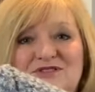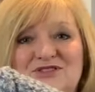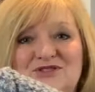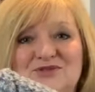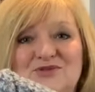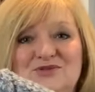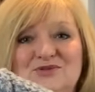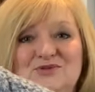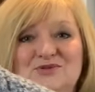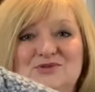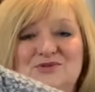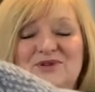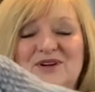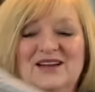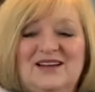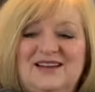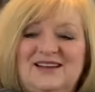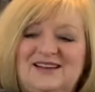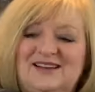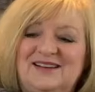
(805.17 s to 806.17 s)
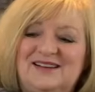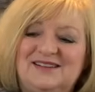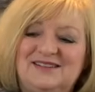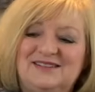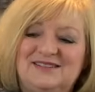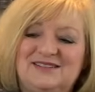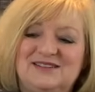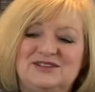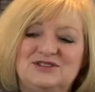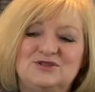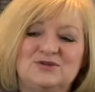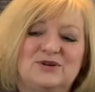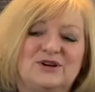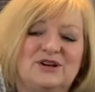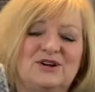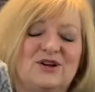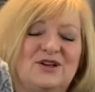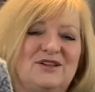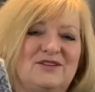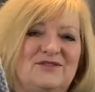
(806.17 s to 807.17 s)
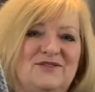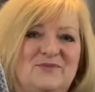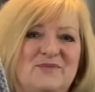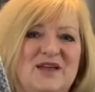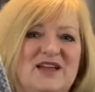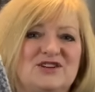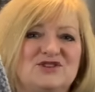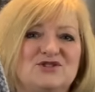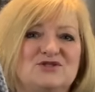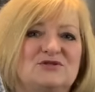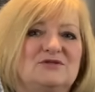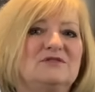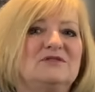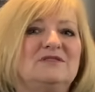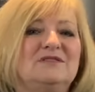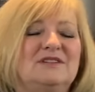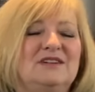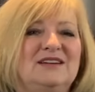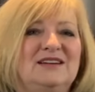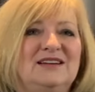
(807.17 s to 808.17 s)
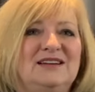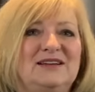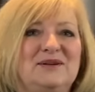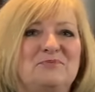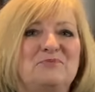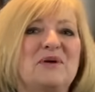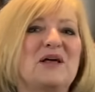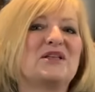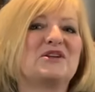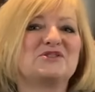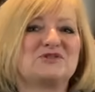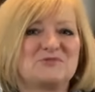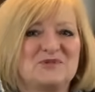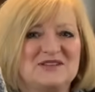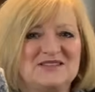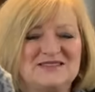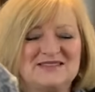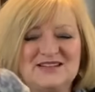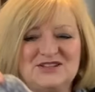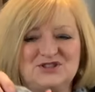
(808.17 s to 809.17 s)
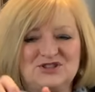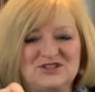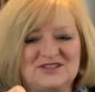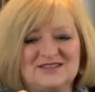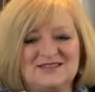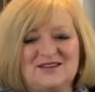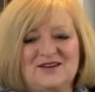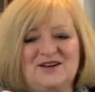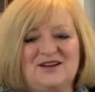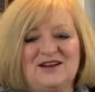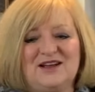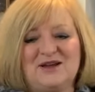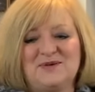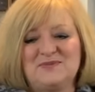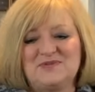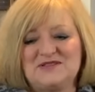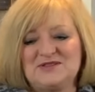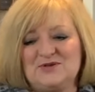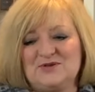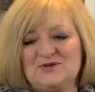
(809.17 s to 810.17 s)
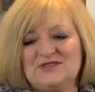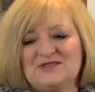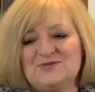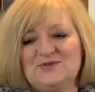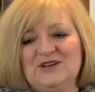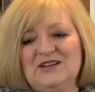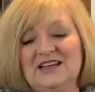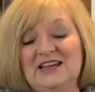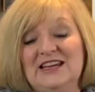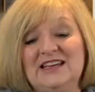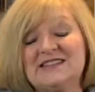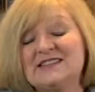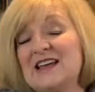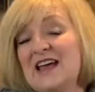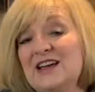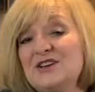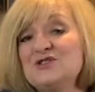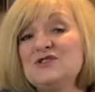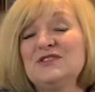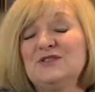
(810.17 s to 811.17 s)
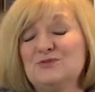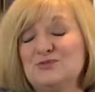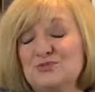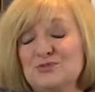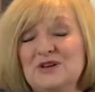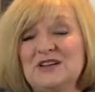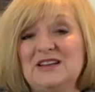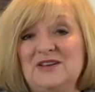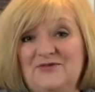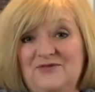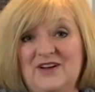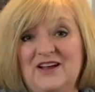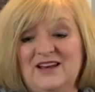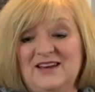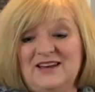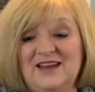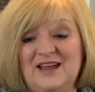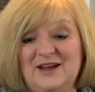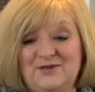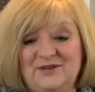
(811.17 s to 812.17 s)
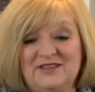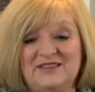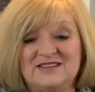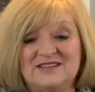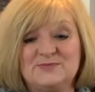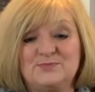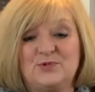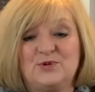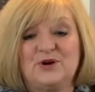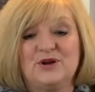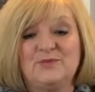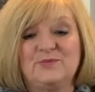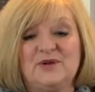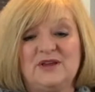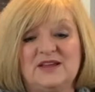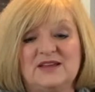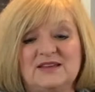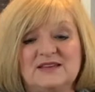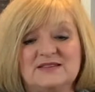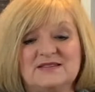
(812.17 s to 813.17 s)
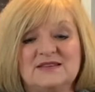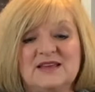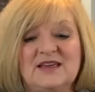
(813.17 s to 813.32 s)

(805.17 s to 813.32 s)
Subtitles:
to doing all of the magical embellishments that she's thought up. So it's actually really fun now at this point because